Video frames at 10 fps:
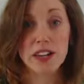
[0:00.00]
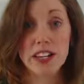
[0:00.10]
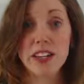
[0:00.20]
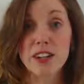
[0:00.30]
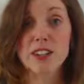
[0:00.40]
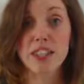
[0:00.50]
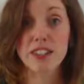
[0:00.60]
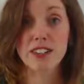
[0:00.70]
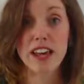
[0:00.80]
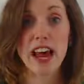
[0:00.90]
Here
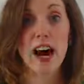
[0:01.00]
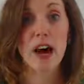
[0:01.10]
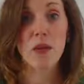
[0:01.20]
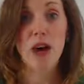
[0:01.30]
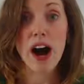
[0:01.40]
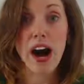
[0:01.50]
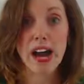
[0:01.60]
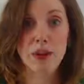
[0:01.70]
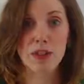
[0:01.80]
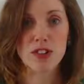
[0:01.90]
is how
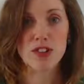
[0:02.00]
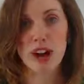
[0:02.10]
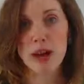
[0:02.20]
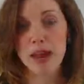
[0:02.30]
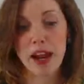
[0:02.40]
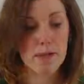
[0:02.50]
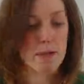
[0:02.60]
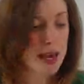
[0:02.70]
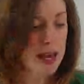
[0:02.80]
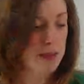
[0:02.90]
I would describe that.
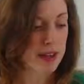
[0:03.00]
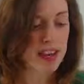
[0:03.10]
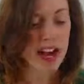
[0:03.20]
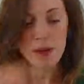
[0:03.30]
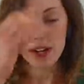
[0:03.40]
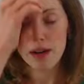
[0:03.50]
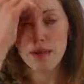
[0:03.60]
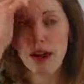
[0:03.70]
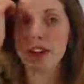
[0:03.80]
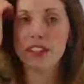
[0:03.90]
Maybe I would
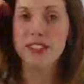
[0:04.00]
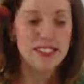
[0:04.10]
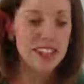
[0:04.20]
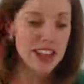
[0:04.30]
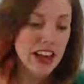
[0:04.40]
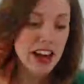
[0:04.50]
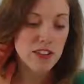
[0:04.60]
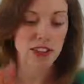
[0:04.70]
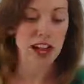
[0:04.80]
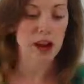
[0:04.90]
come out and see that
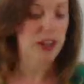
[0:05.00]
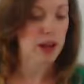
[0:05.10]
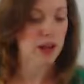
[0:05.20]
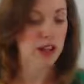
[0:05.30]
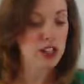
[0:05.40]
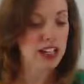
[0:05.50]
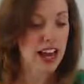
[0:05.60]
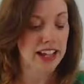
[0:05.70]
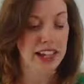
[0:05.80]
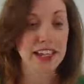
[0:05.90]
flower and I would look
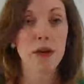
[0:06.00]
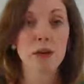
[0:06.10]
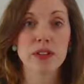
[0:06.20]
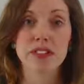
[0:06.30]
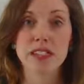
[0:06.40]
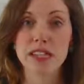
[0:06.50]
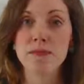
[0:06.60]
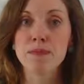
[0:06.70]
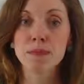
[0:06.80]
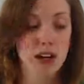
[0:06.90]
at it and I would
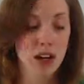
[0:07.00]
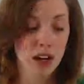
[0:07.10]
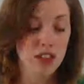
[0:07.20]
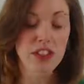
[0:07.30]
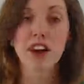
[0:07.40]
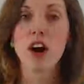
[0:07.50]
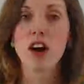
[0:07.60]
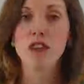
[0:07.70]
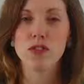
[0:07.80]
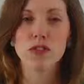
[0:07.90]
see there
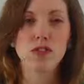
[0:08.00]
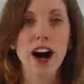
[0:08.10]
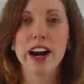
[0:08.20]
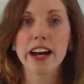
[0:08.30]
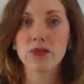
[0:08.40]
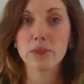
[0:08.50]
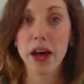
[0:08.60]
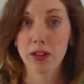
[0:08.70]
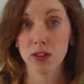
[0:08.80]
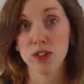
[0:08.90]
are 5
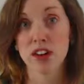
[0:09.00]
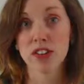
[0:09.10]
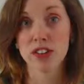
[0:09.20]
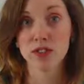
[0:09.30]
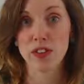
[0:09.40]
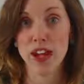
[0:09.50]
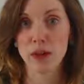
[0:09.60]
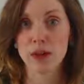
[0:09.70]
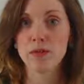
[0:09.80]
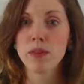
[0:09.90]
petals on this
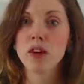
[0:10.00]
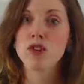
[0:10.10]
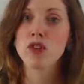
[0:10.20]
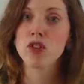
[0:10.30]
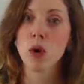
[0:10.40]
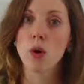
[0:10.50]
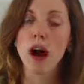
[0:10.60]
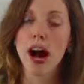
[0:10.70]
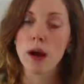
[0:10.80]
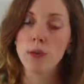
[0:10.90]
flower. So
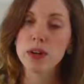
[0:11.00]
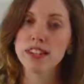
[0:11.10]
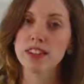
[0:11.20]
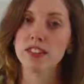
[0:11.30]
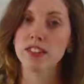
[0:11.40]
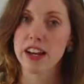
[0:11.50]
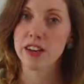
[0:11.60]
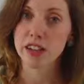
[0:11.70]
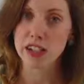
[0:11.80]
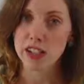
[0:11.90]
I wouldn't
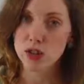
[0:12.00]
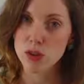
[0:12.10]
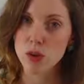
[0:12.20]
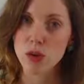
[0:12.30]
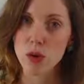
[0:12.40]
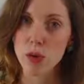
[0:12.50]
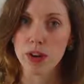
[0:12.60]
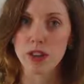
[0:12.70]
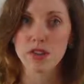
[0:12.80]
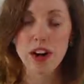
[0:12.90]
necessarily use the
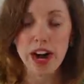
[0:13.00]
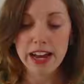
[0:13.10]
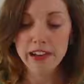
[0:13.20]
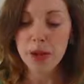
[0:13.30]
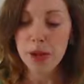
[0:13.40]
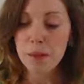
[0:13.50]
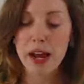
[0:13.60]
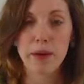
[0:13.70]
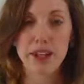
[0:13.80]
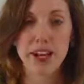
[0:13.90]
word 5, but
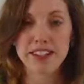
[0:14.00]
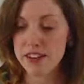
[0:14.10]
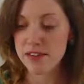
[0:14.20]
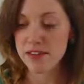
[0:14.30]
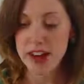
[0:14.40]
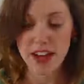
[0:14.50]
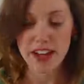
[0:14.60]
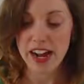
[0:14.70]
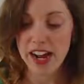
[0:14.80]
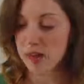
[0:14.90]
I would identify
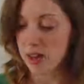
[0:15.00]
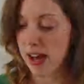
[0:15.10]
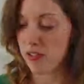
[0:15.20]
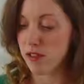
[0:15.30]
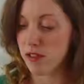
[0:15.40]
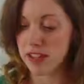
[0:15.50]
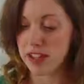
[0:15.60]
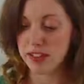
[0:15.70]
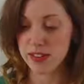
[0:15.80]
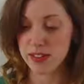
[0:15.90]
that I have
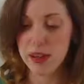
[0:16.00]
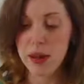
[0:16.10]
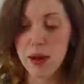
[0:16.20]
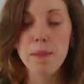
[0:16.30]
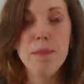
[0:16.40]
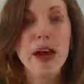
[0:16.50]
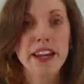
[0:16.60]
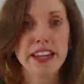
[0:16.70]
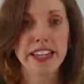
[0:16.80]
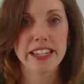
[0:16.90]
this
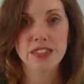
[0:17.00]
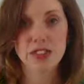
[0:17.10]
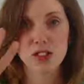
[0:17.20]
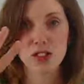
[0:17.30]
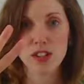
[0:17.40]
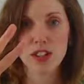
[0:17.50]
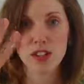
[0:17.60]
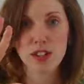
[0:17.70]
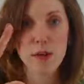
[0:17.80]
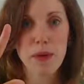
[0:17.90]
many
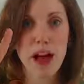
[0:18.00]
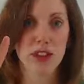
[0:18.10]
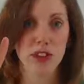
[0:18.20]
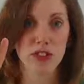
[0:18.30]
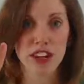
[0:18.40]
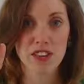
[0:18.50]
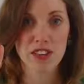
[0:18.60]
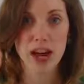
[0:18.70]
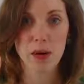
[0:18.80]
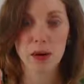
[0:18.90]
petals on a
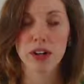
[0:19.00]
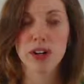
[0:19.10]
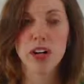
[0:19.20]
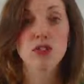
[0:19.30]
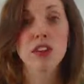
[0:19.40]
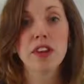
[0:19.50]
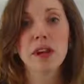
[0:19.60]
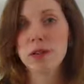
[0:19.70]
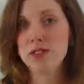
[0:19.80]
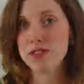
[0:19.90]
flower. So the
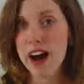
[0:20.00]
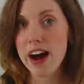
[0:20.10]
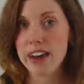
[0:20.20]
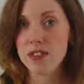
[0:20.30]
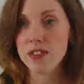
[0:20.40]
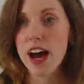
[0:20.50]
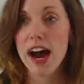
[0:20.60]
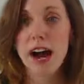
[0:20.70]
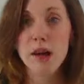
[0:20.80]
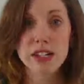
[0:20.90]
number 5,
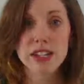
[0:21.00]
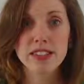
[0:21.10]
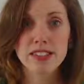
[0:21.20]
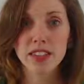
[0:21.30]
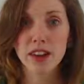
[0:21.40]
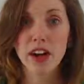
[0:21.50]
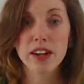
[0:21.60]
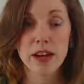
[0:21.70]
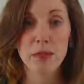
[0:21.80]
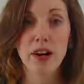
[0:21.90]
I would consider a
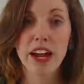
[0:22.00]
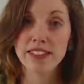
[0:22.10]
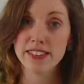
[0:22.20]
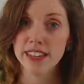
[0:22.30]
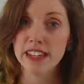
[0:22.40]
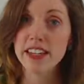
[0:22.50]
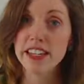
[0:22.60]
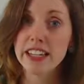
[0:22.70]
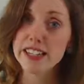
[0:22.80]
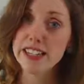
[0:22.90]
number I see
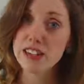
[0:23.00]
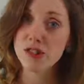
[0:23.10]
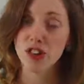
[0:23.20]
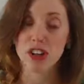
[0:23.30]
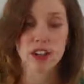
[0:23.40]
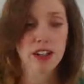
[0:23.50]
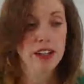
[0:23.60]
in nature.